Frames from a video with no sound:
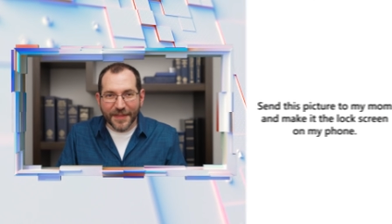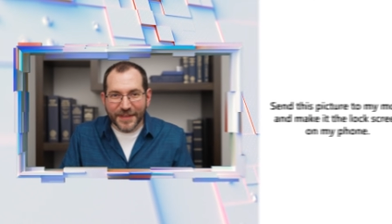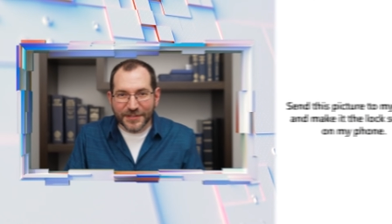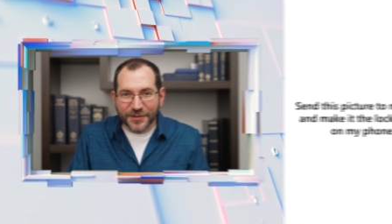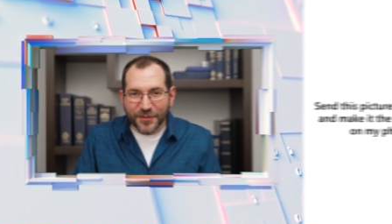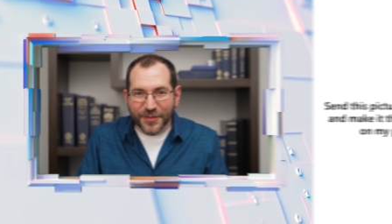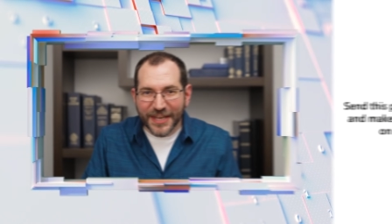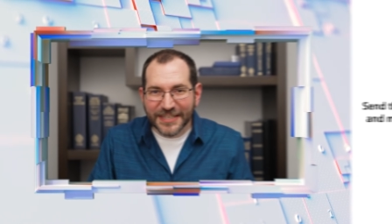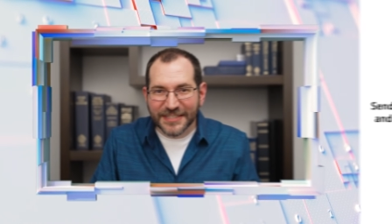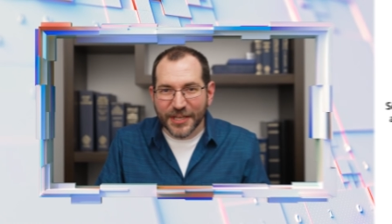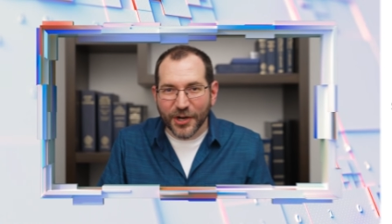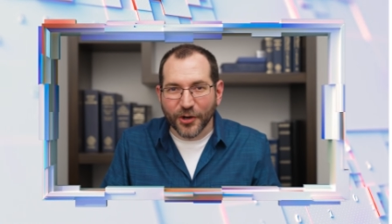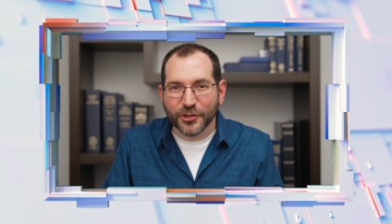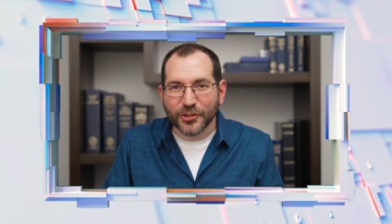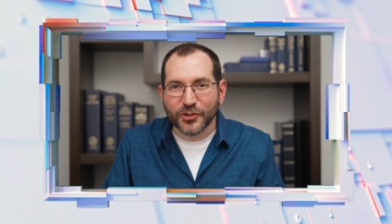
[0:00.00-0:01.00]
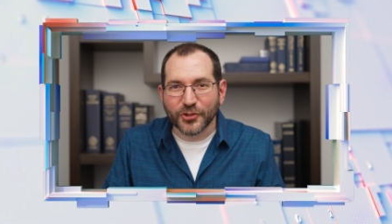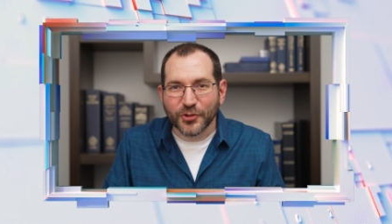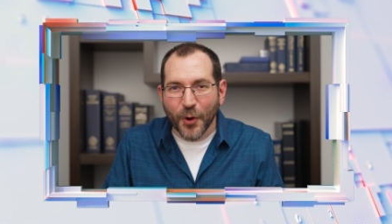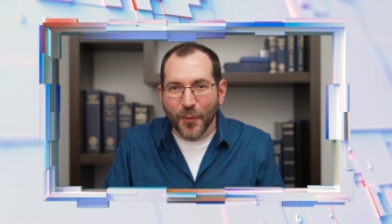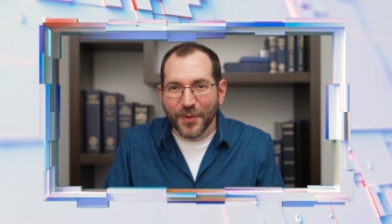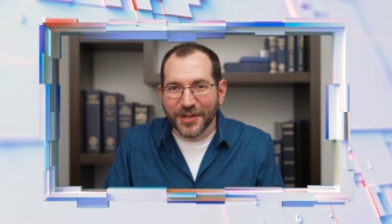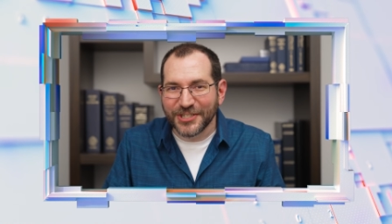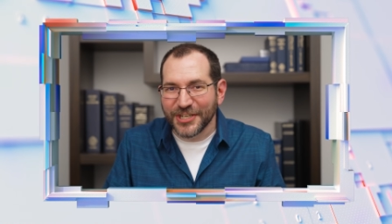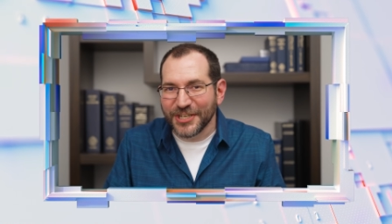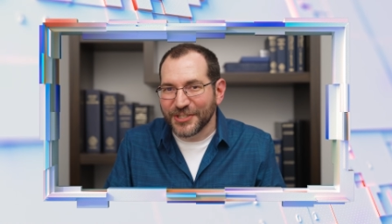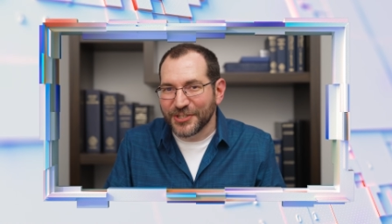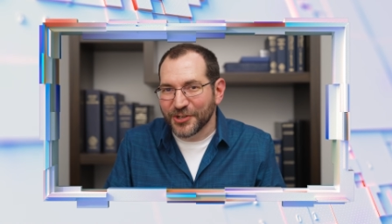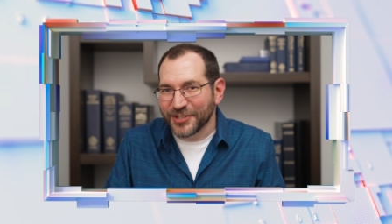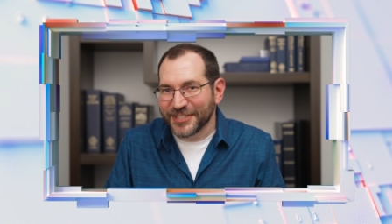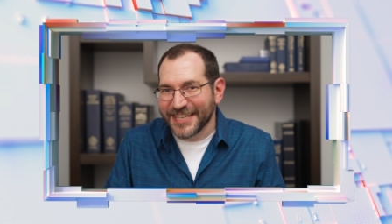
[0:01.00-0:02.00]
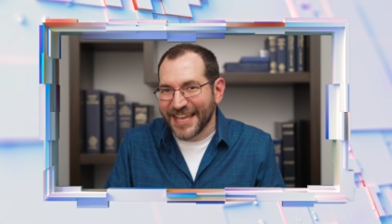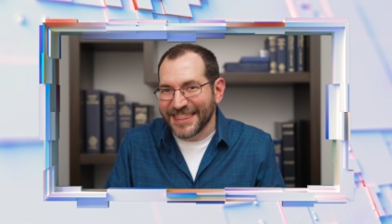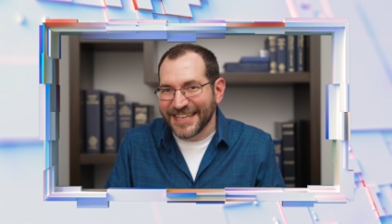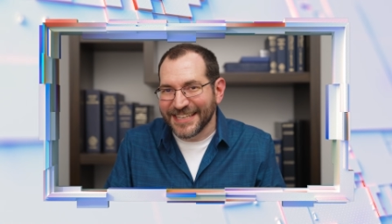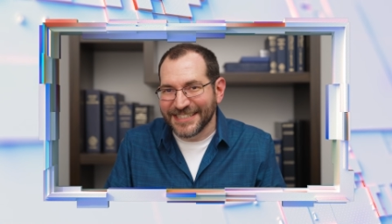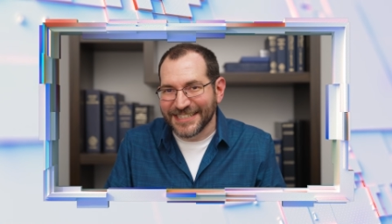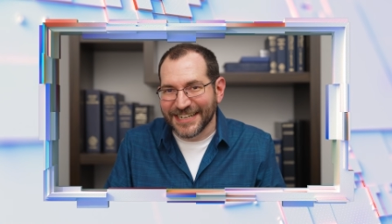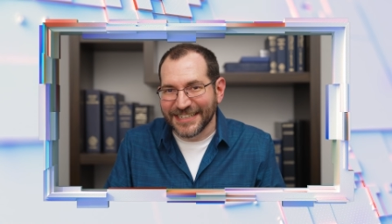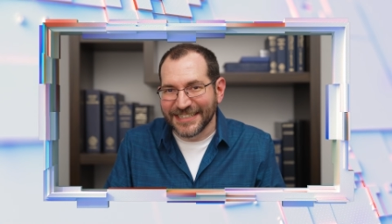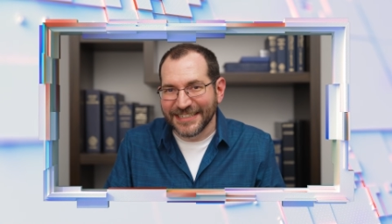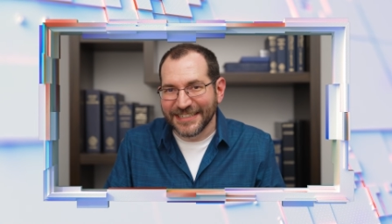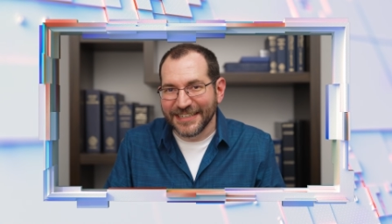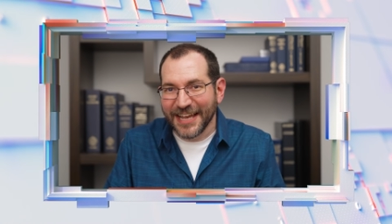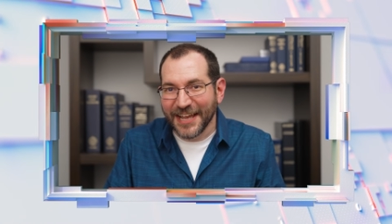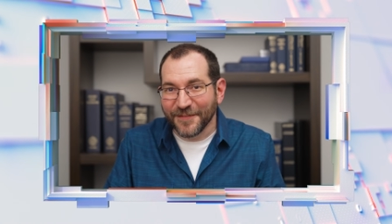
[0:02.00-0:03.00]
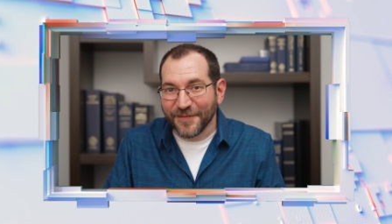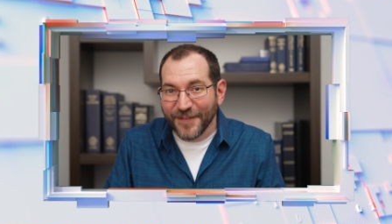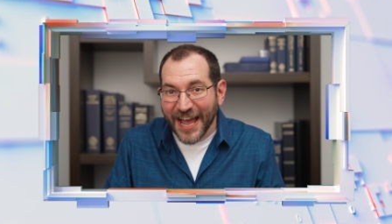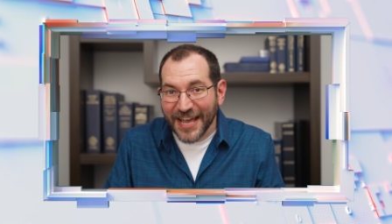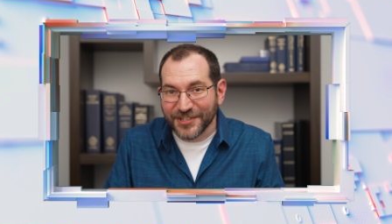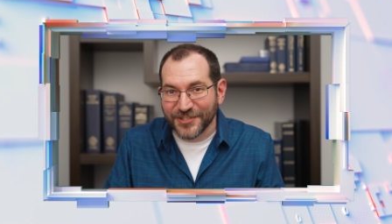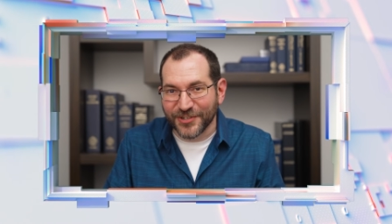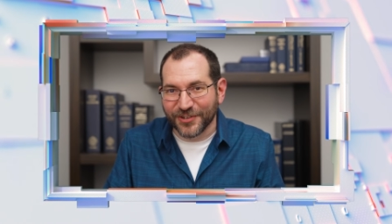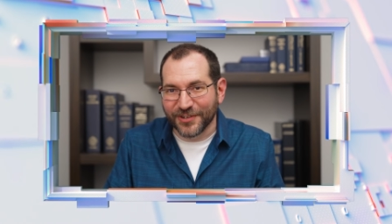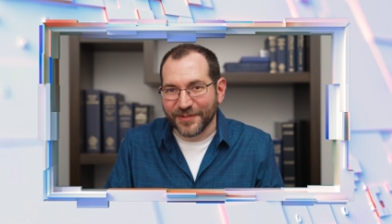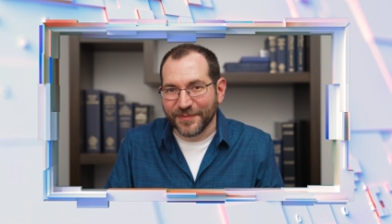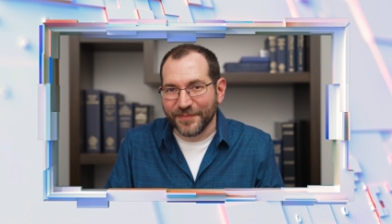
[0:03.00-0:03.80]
These are things that are so much easier said than done and faster.